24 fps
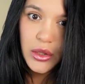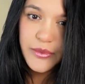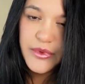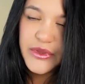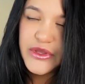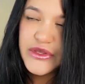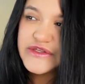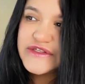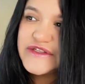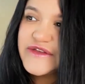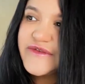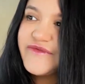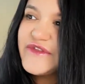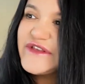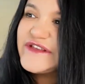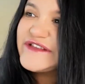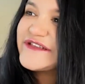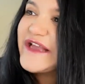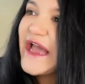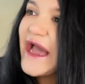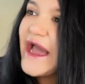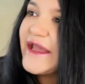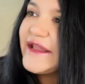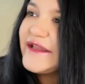Because if this
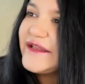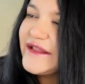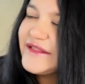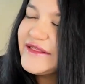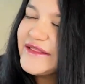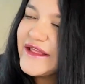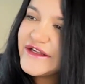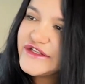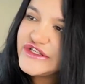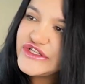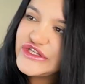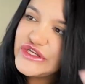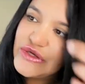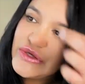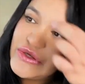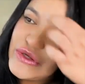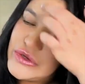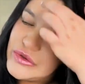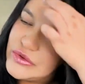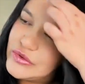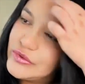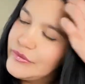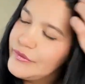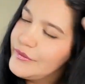guy did that to
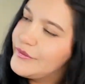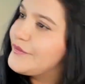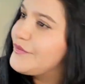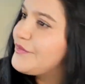you,